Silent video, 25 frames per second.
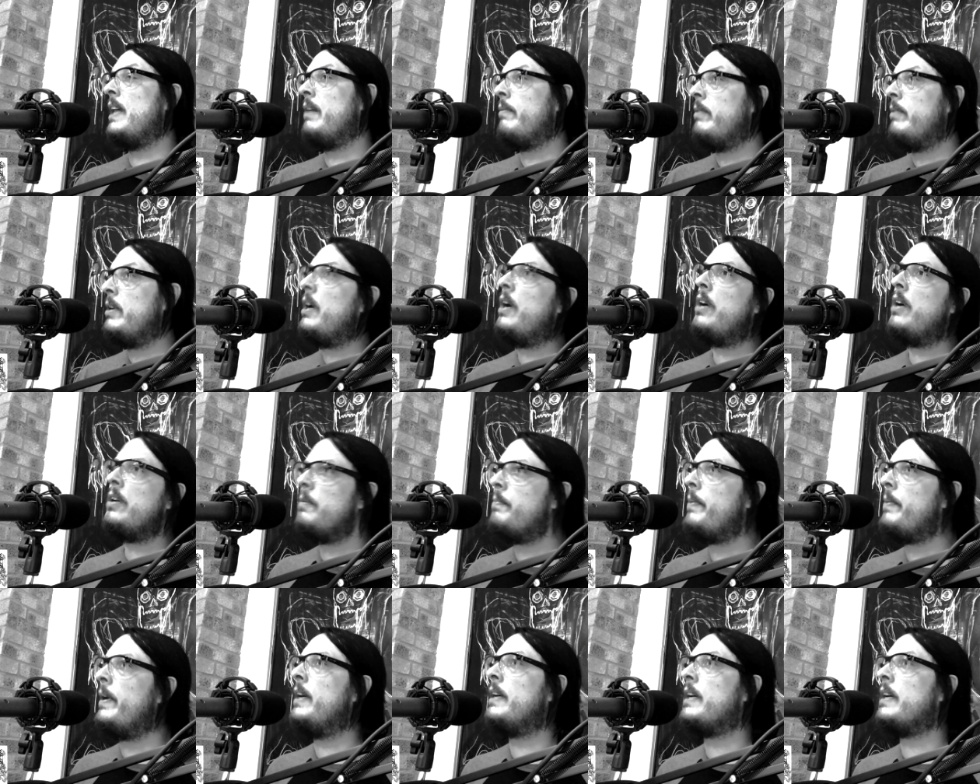Oh, you
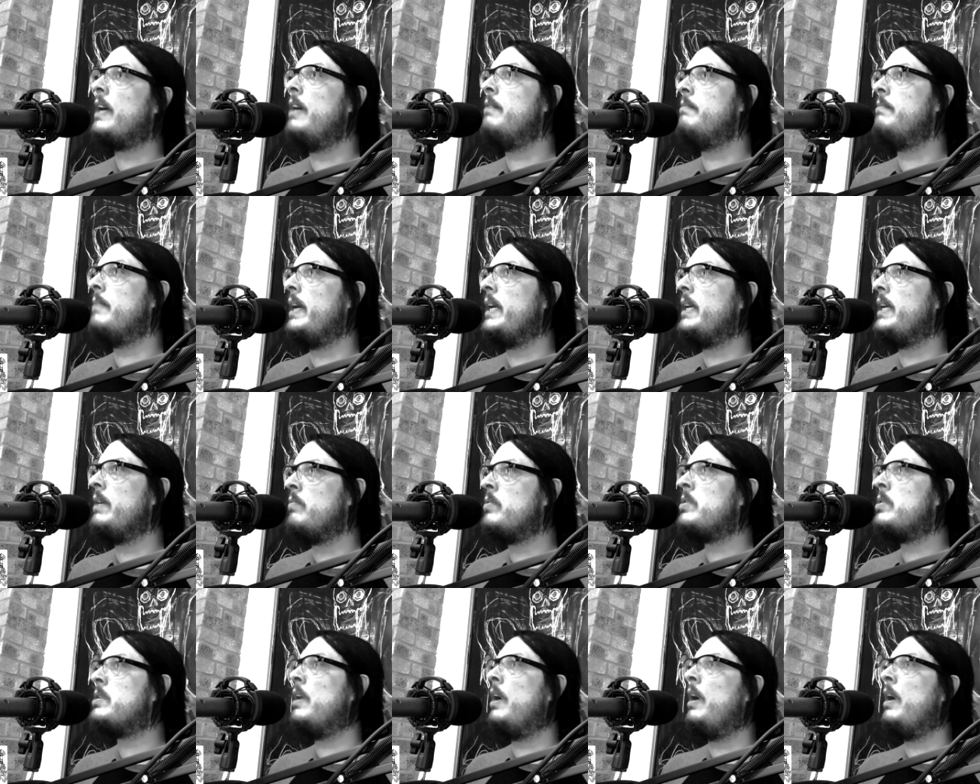better go, mate. It
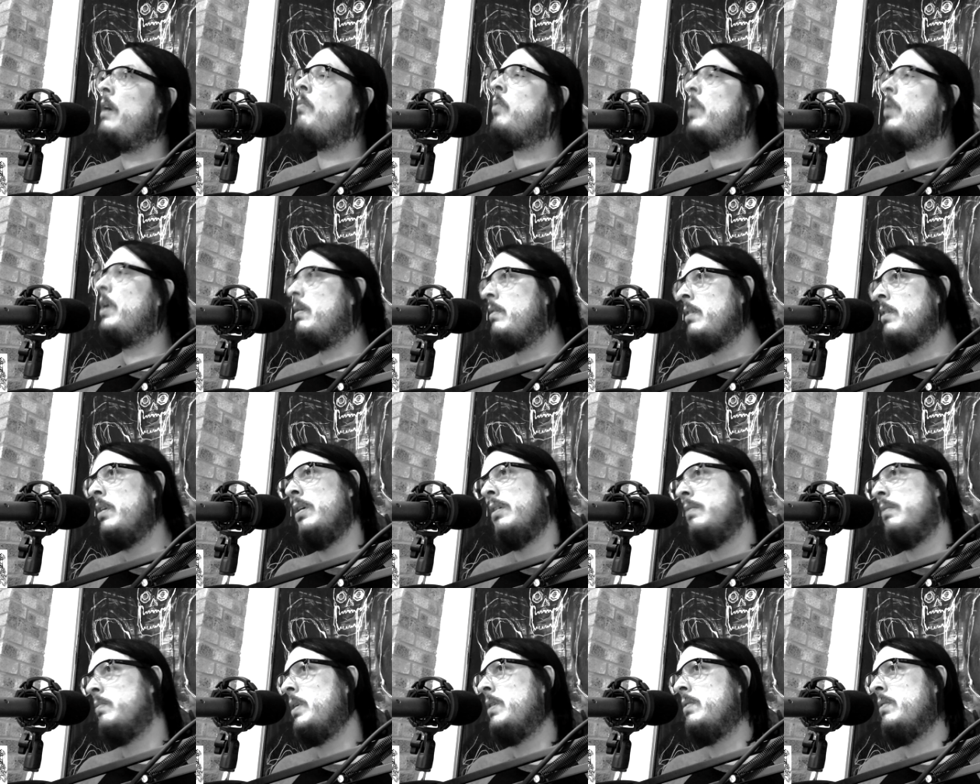was like,
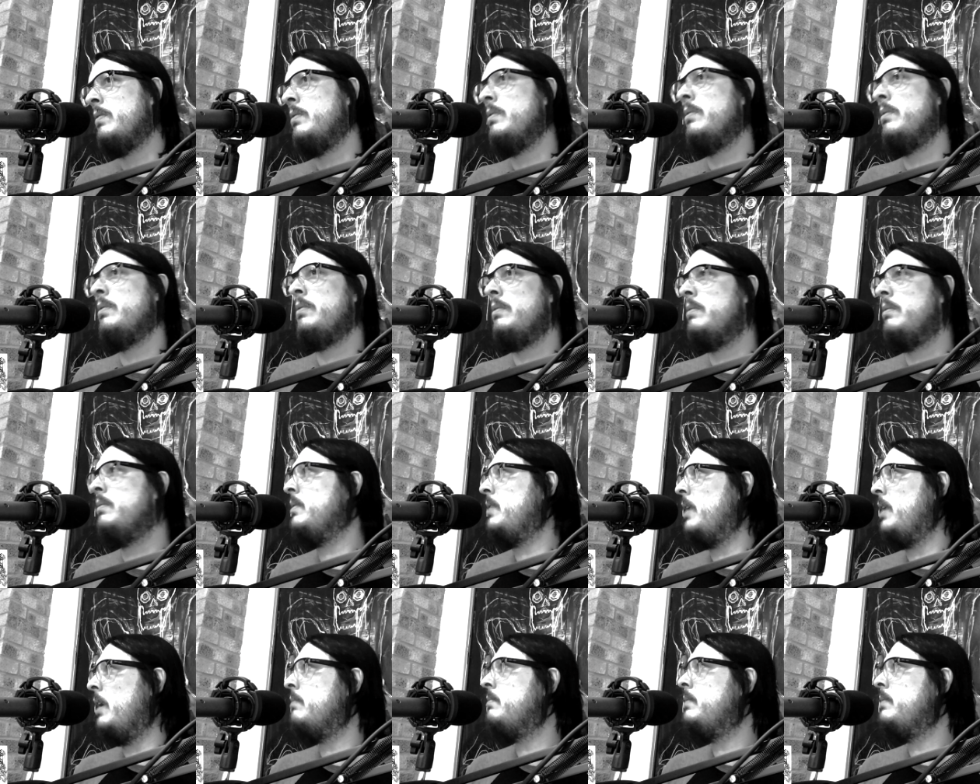well, you
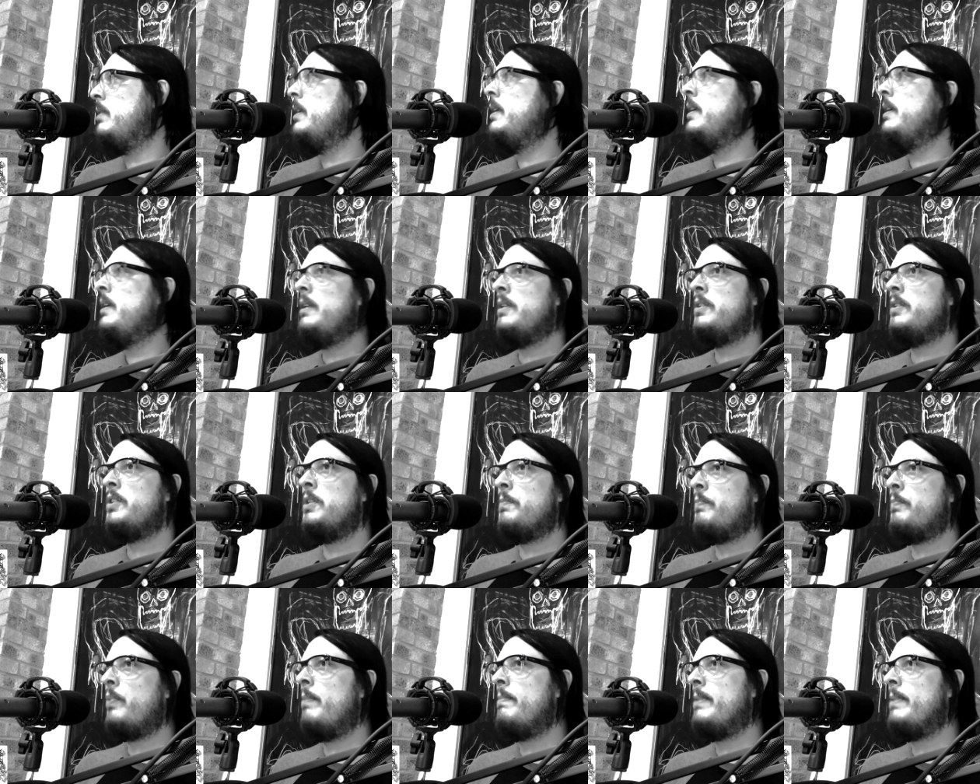know, she's
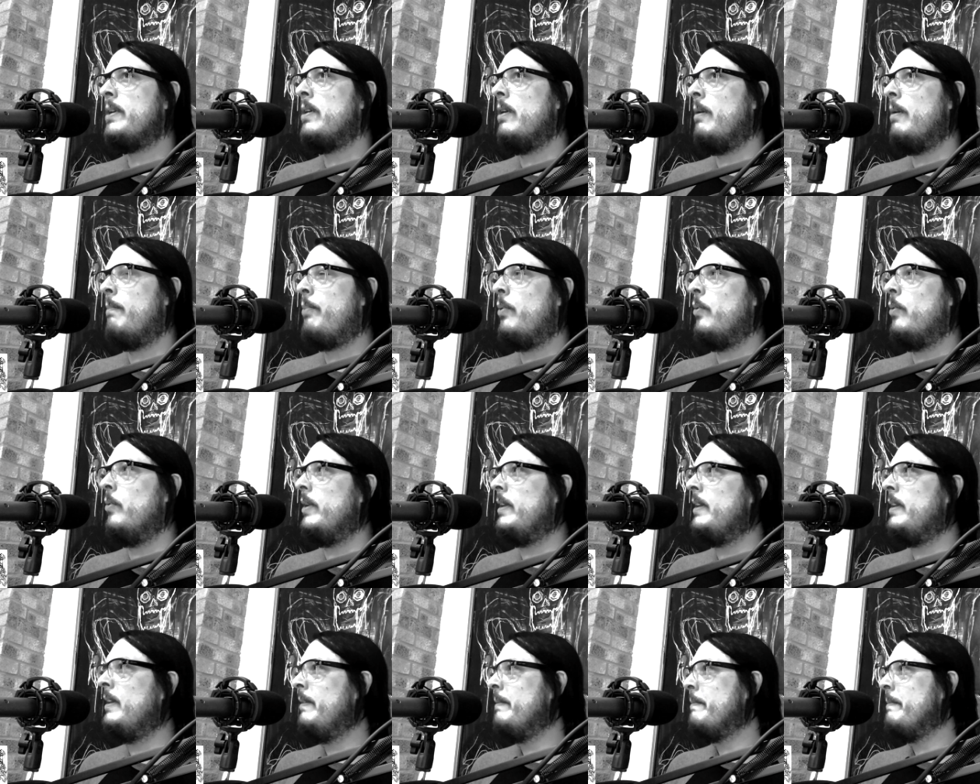probably got a point.
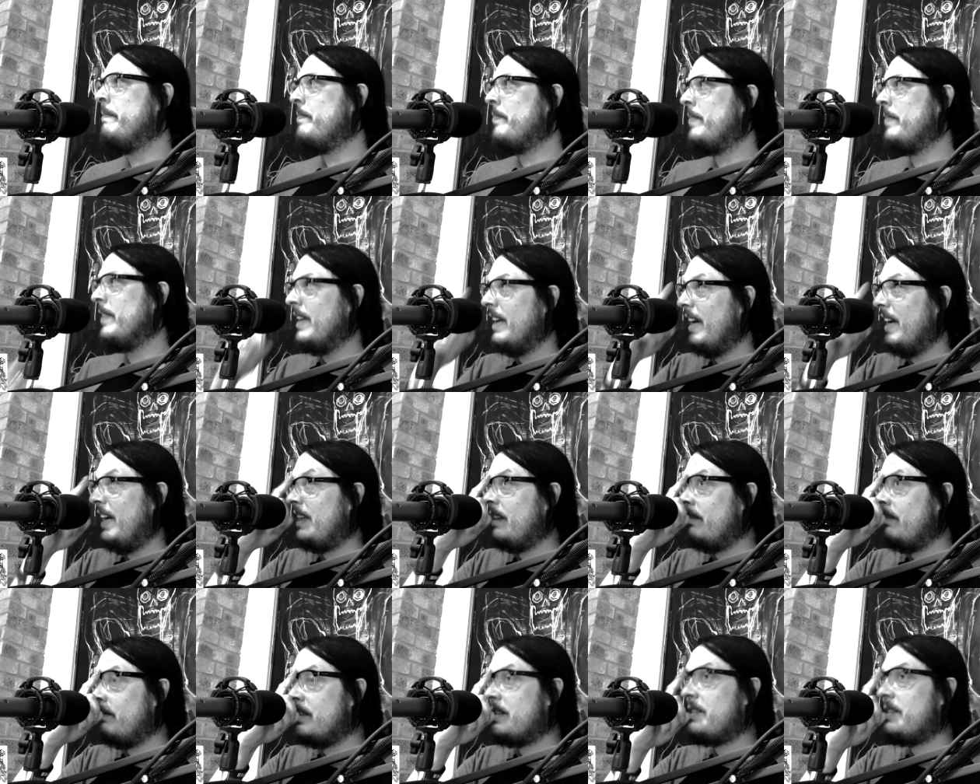And
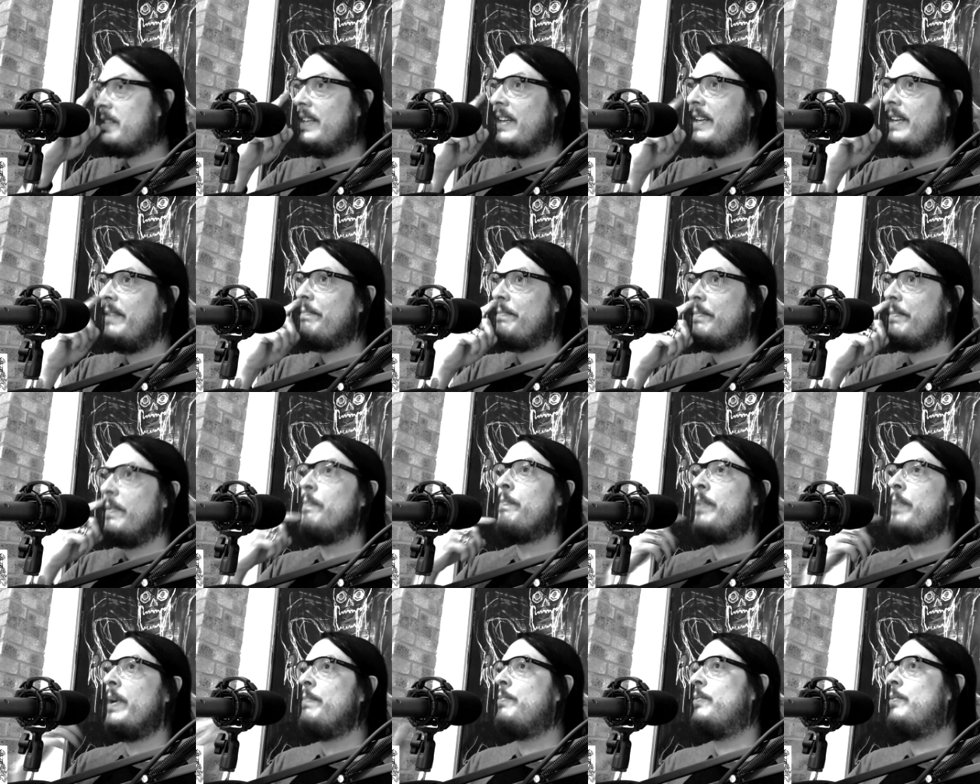but
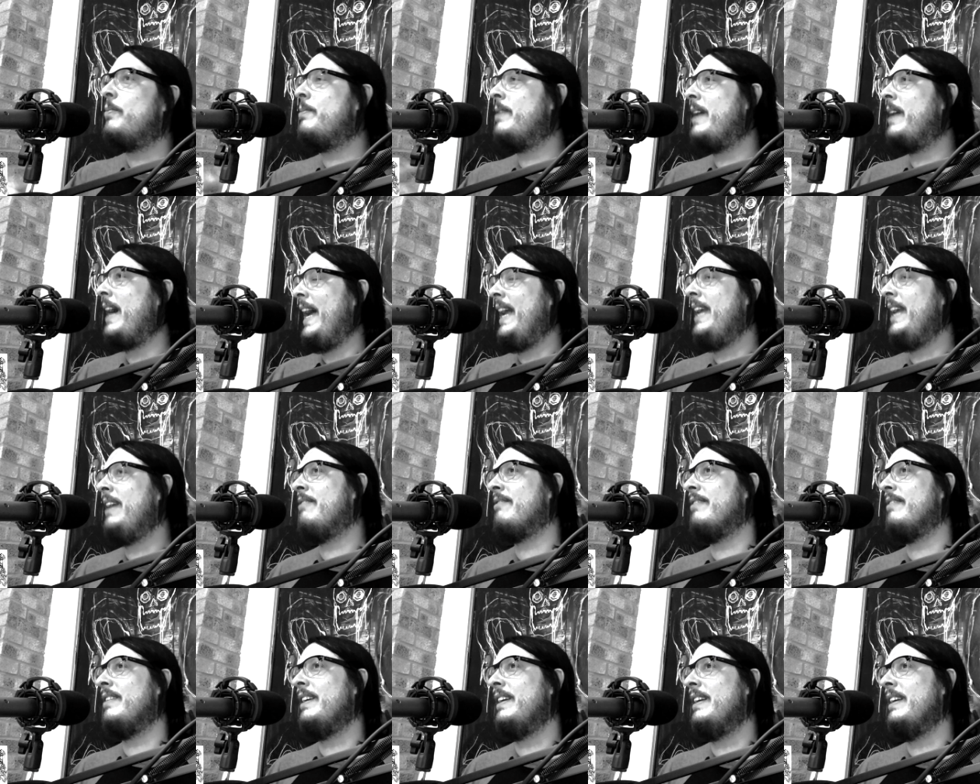people were
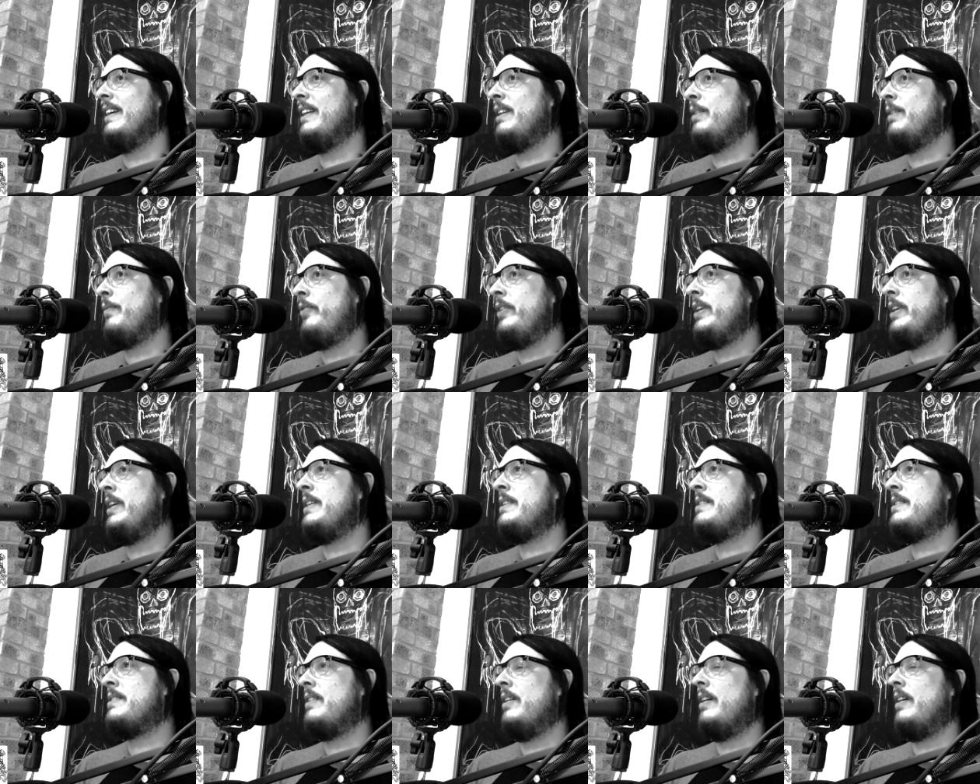angry. And the thing
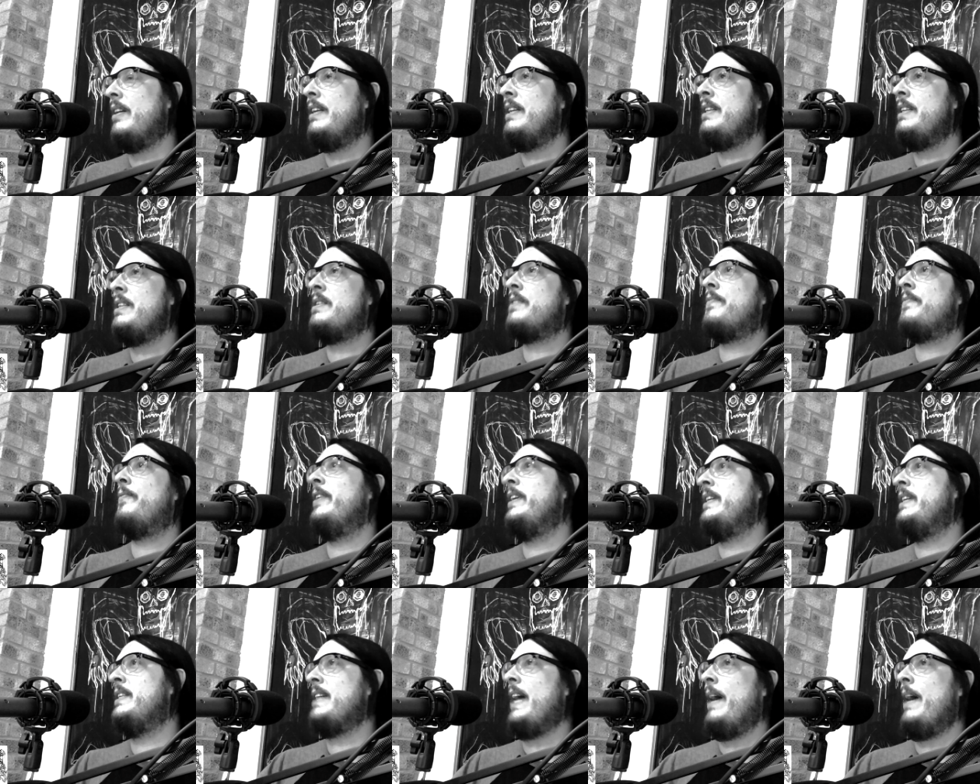is, like, these
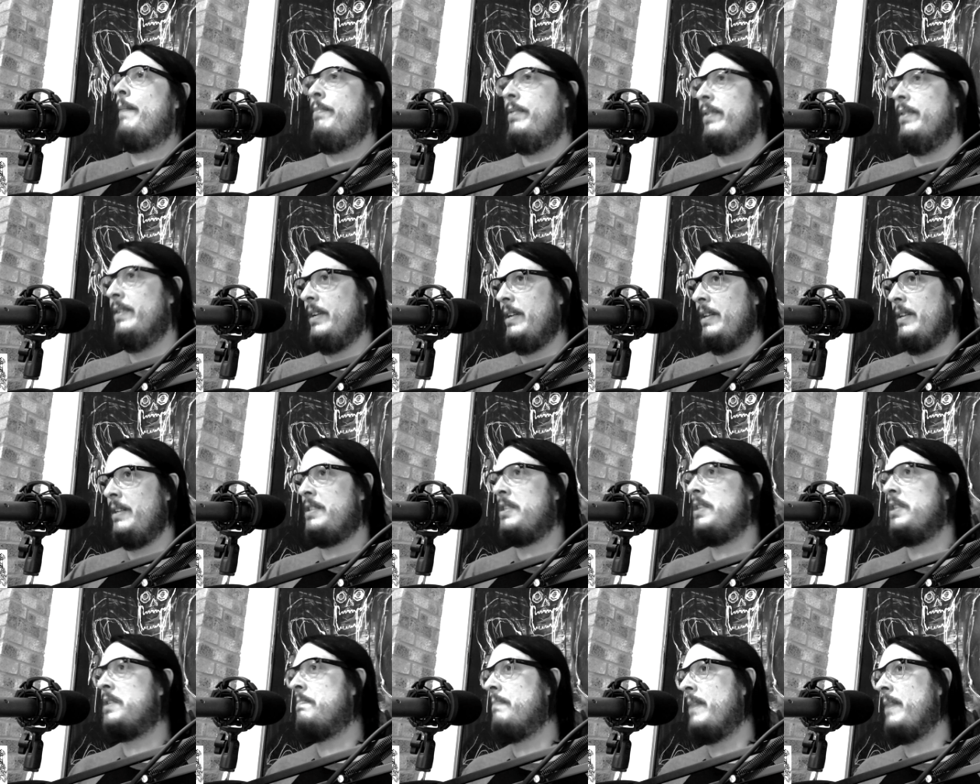things happen and it
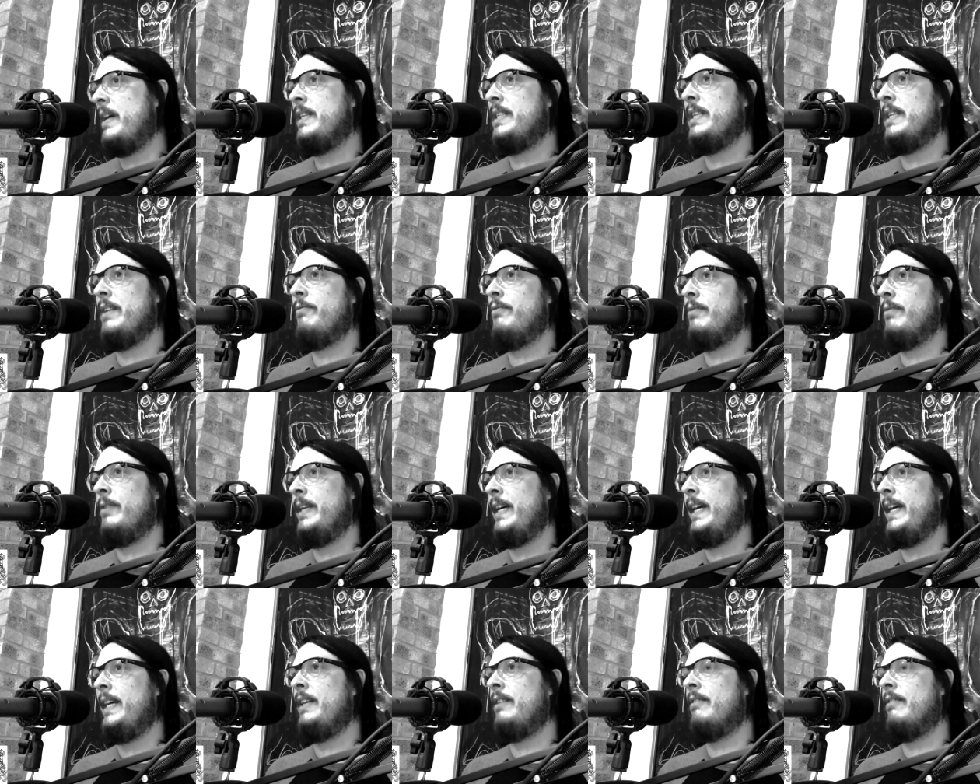just makes everyone
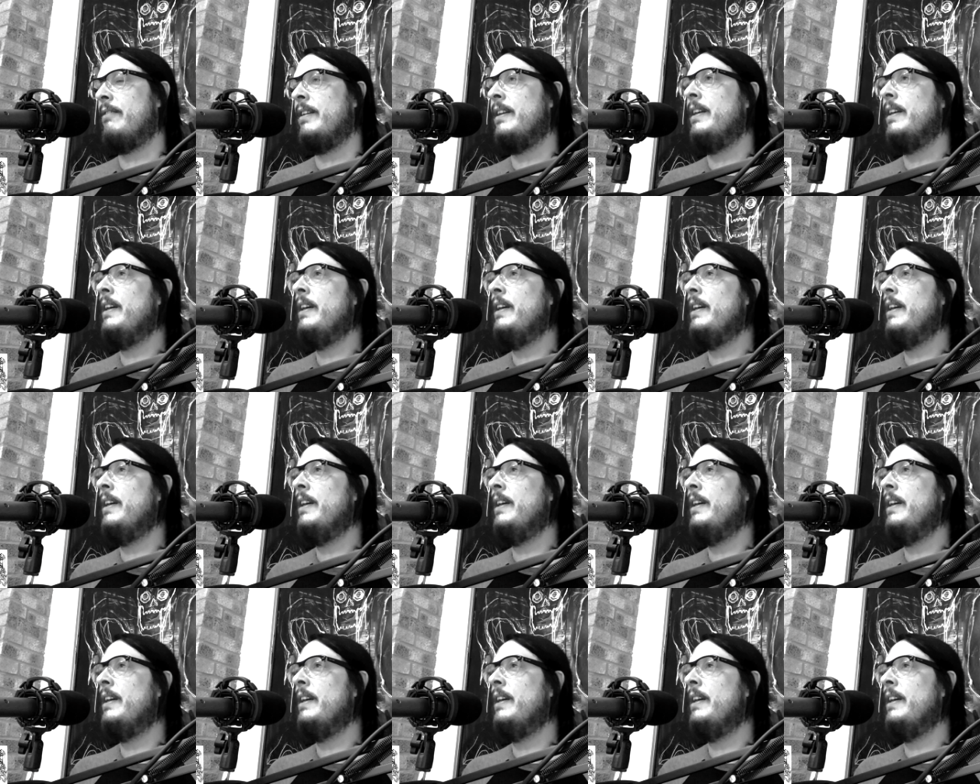angry.